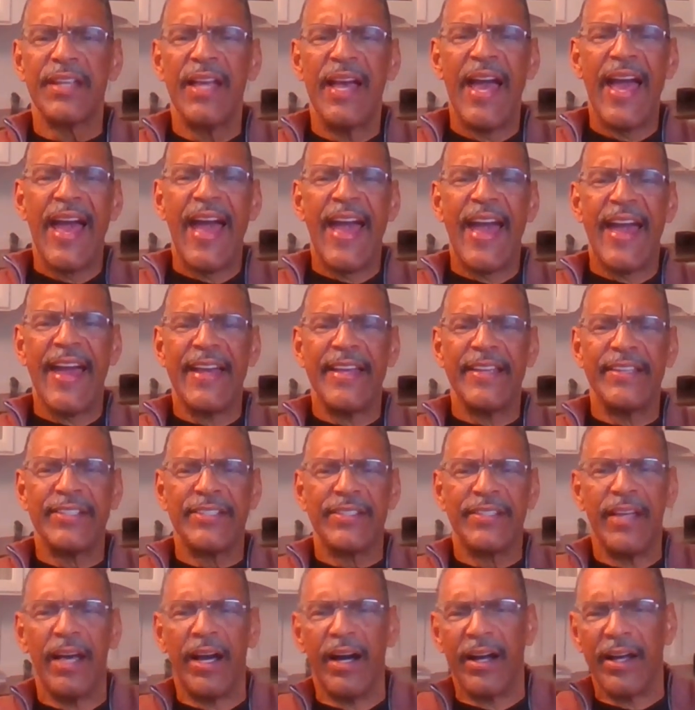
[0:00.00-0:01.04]
as
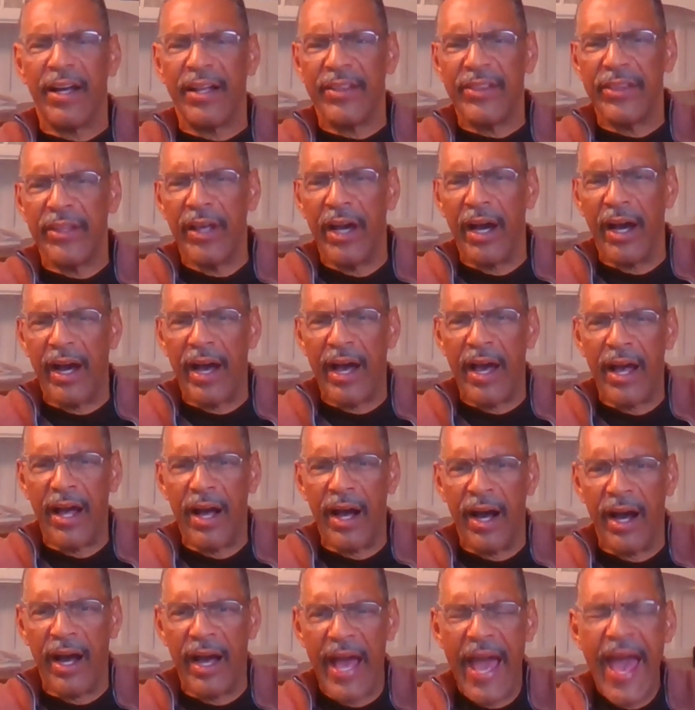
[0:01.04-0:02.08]
a
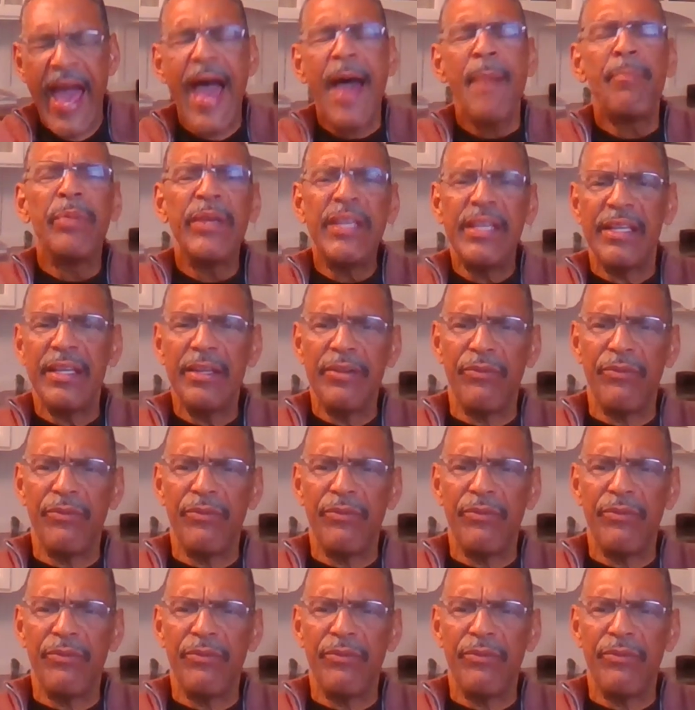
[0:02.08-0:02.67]
happy